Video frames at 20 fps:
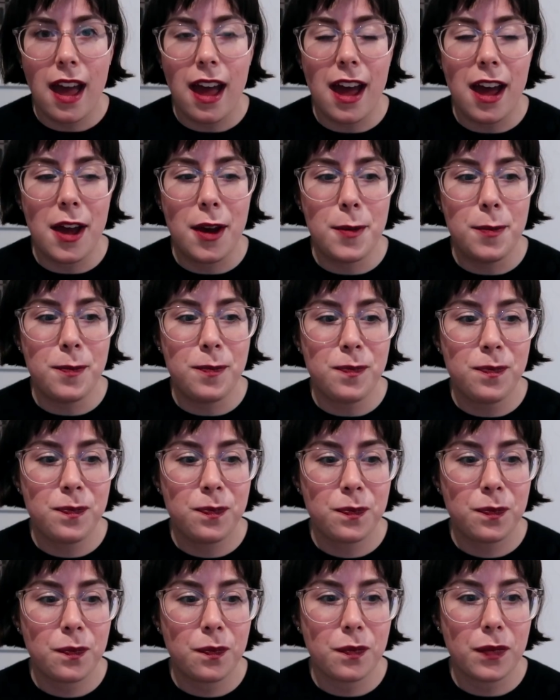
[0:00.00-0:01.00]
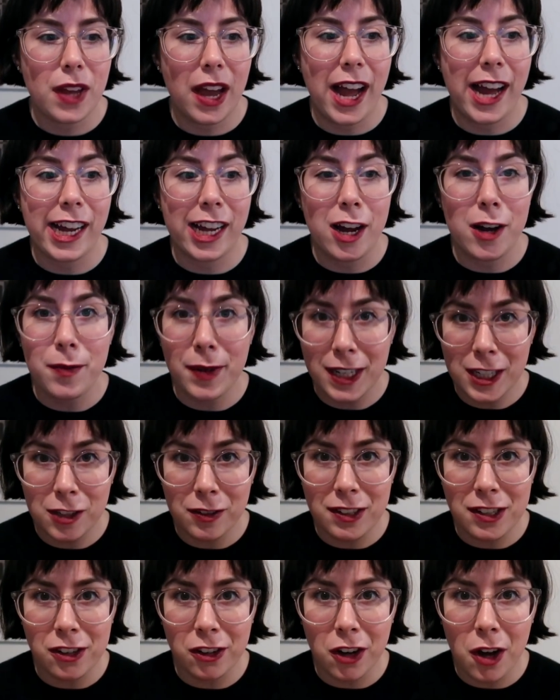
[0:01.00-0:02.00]
I can't wait
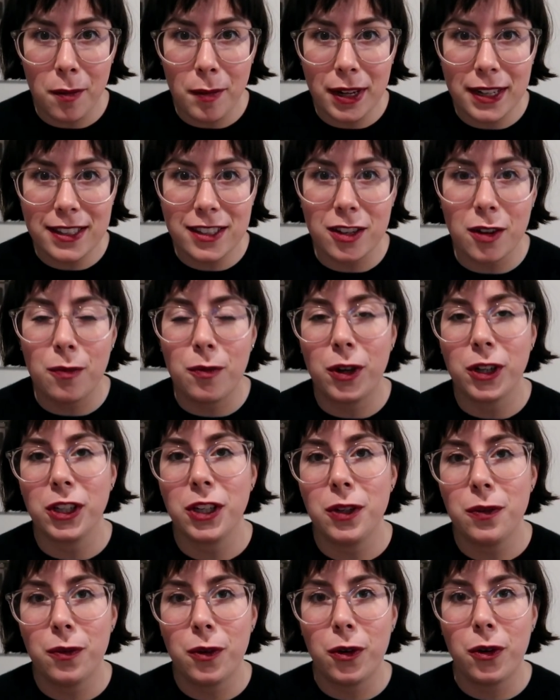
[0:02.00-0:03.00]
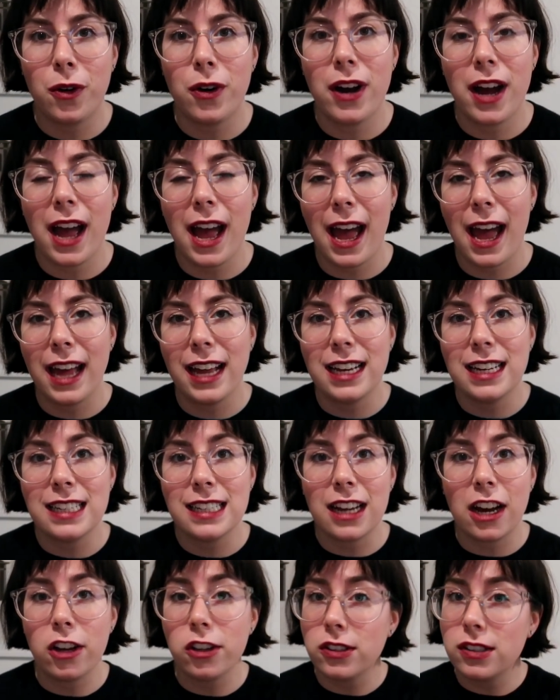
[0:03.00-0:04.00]
to read your comments on what you wore,
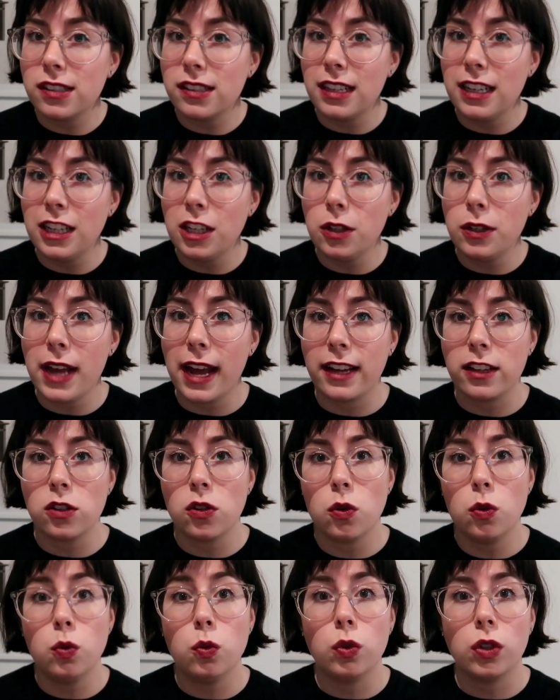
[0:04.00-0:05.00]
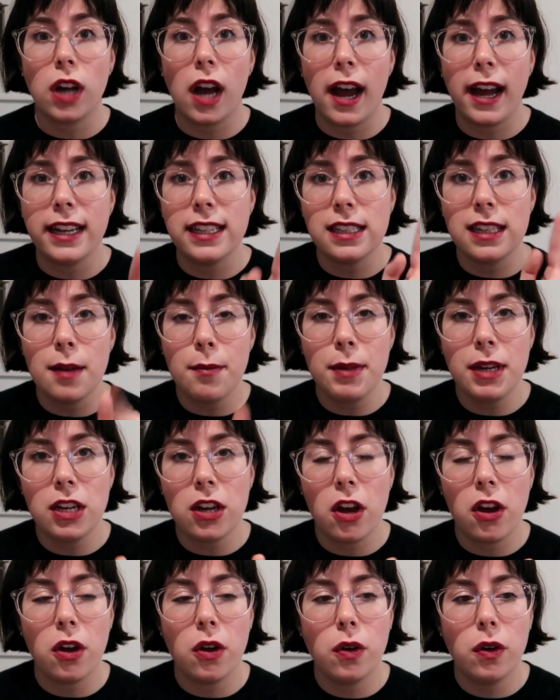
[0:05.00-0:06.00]
and I'll see you next. Oh, guys, let me
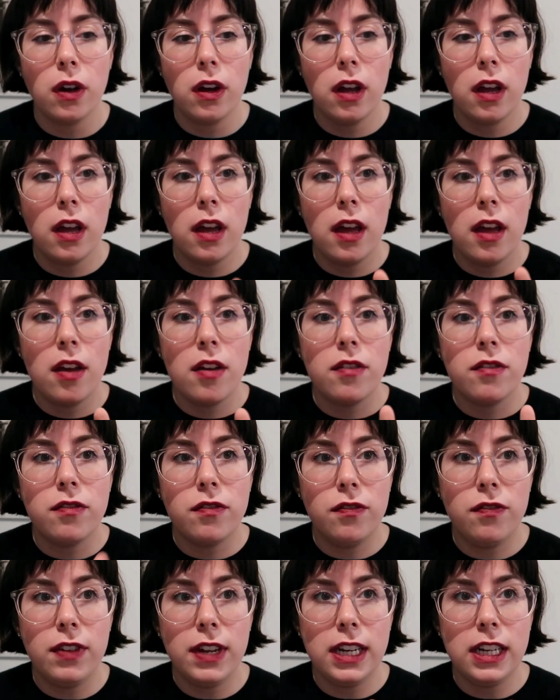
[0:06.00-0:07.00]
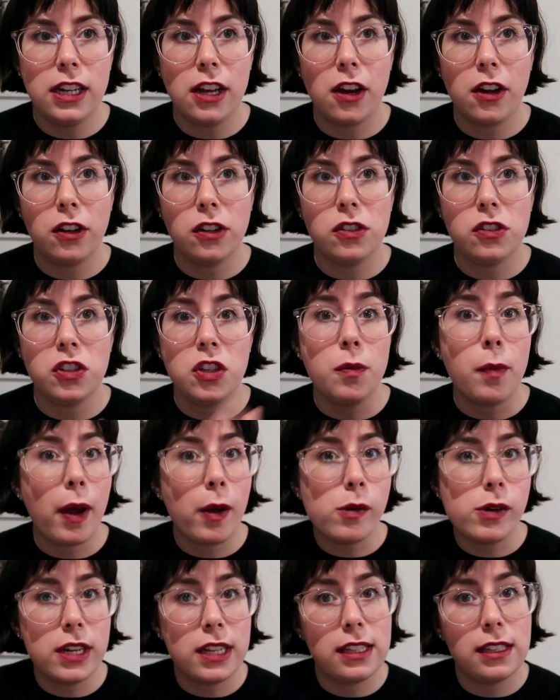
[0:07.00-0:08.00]
know videos you
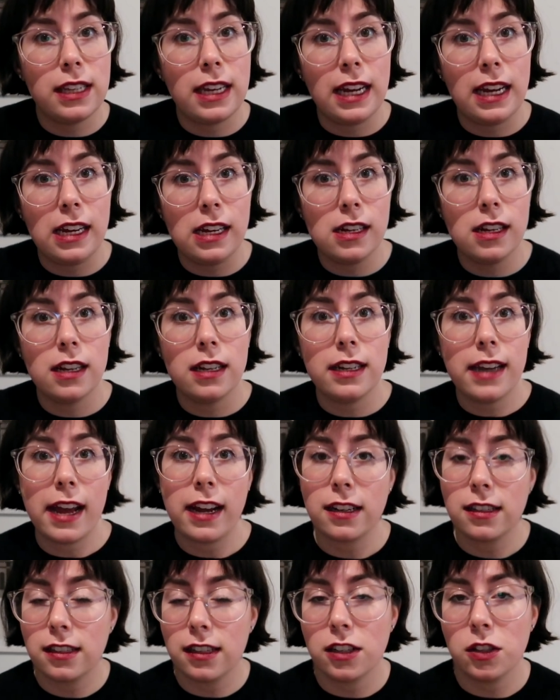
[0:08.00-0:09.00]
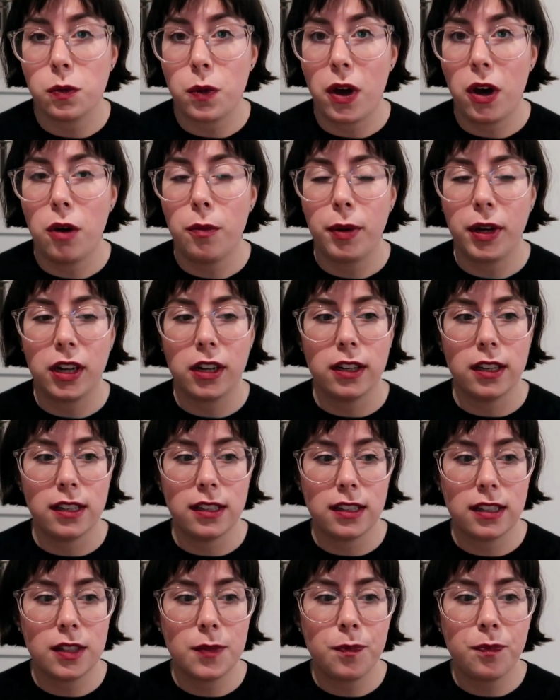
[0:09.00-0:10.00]
might want to see next as well,
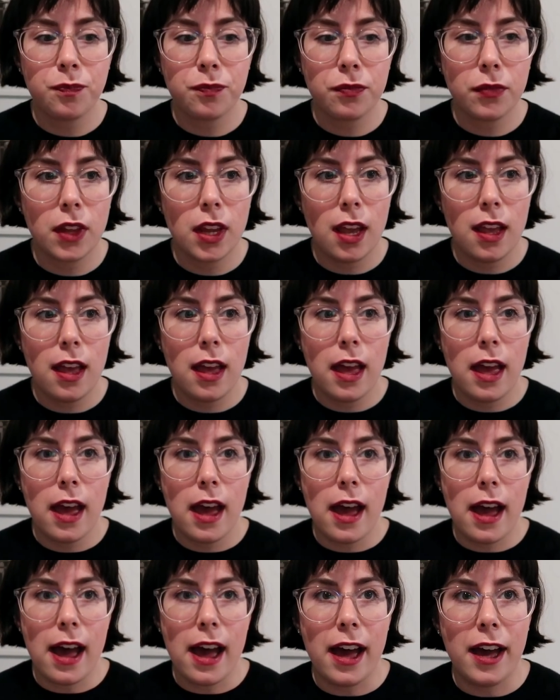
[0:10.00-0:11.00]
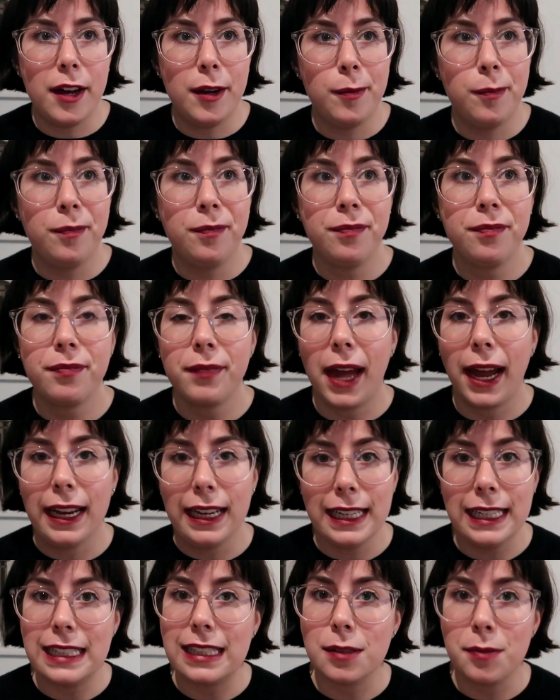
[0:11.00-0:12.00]
because I
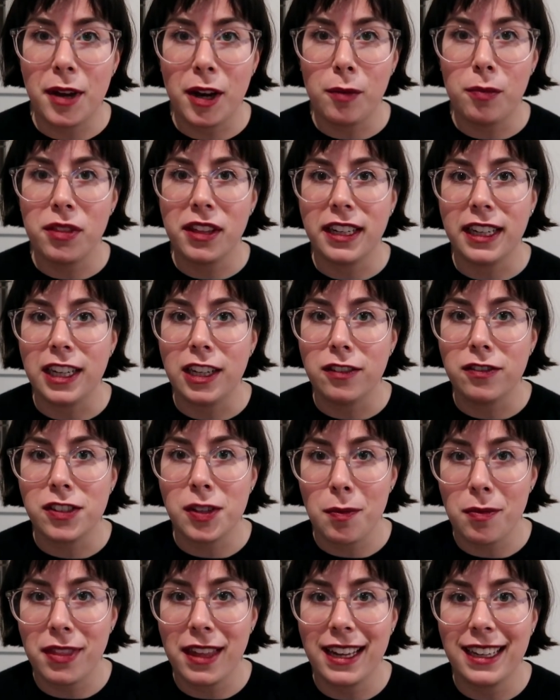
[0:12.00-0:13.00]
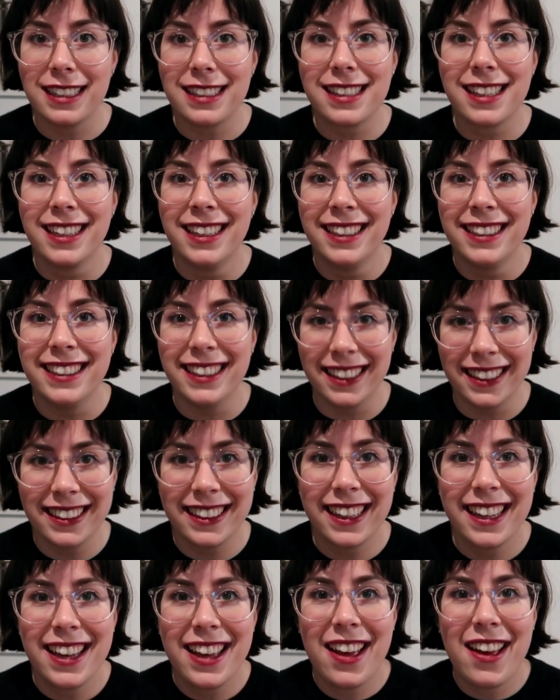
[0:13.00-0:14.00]
need some help thinking of some things.
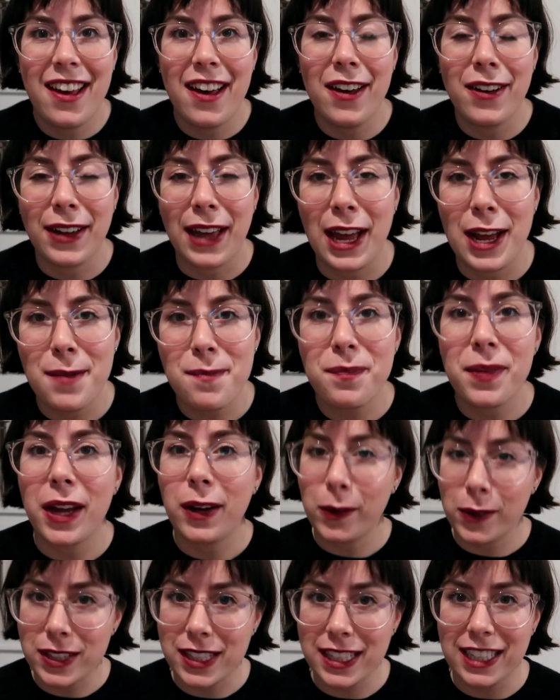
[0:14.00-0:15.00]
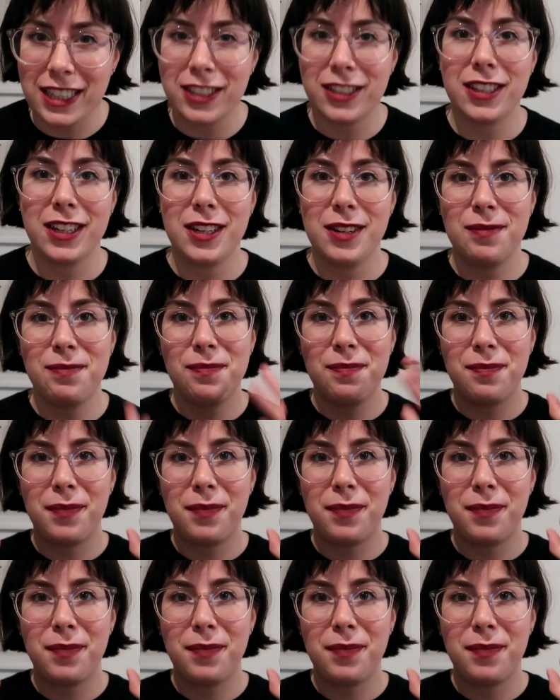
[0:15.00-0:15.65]
Okay, I will see you soon.